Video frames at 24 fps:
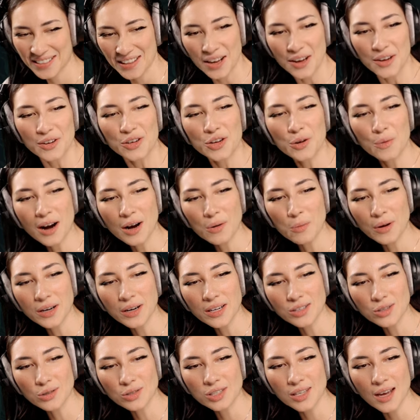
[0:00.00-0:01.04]
Noir, what did
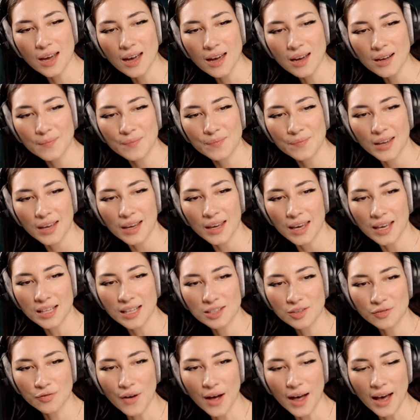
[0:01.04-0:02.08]
you say? It's
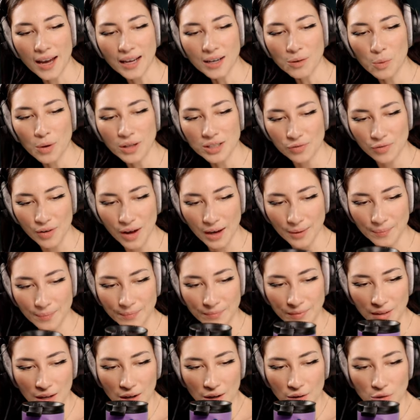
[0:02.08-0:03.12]
fine. What's fine?
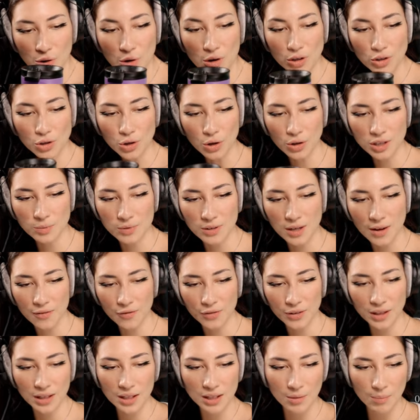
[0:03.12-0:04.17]
No control is
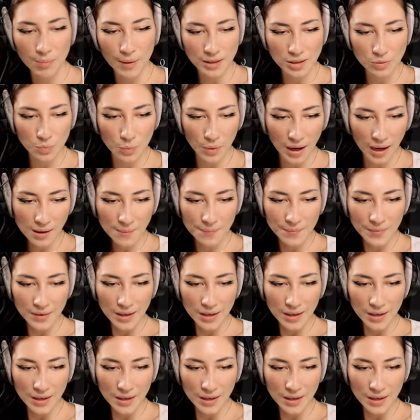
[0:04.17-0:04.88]
definitely the best way.